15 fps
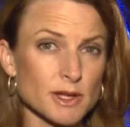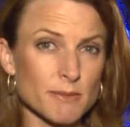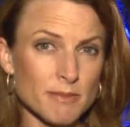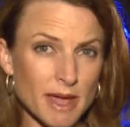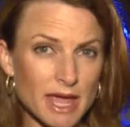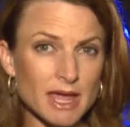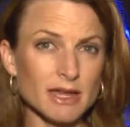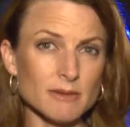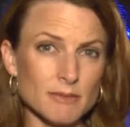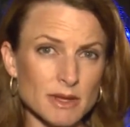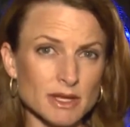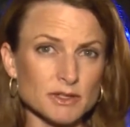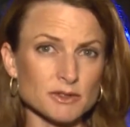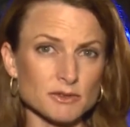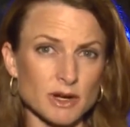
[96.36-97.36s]
on paid
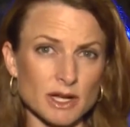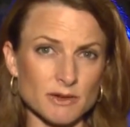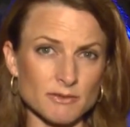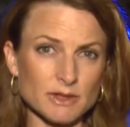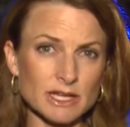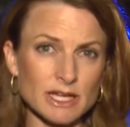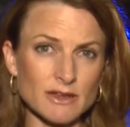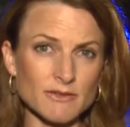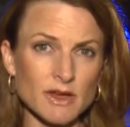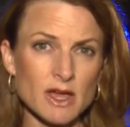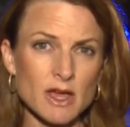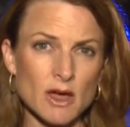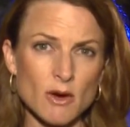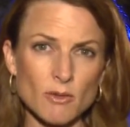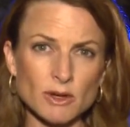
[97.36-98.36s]
administrative leave
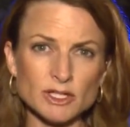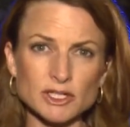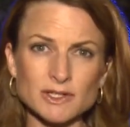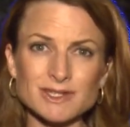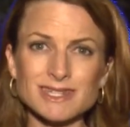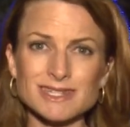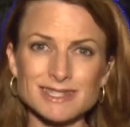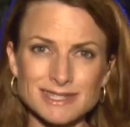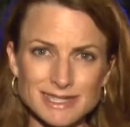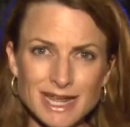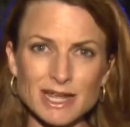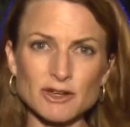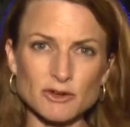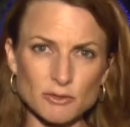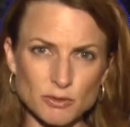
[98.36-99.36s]
which is
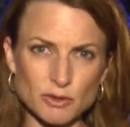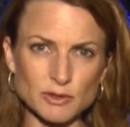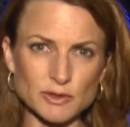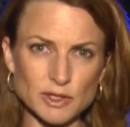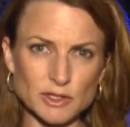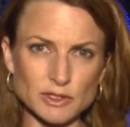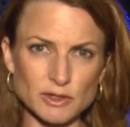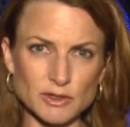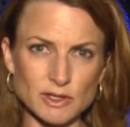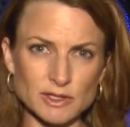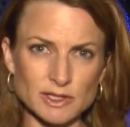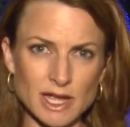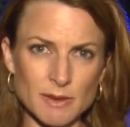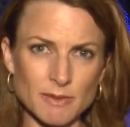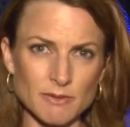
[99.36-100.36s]
standard procedure in this
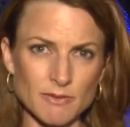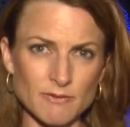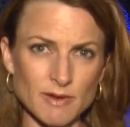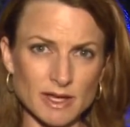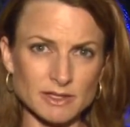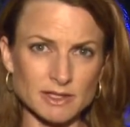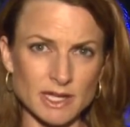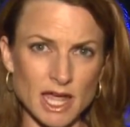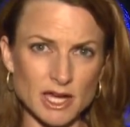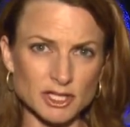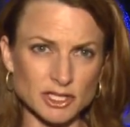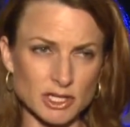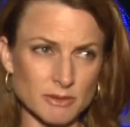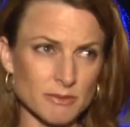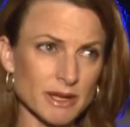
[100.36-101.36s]
type of investigation.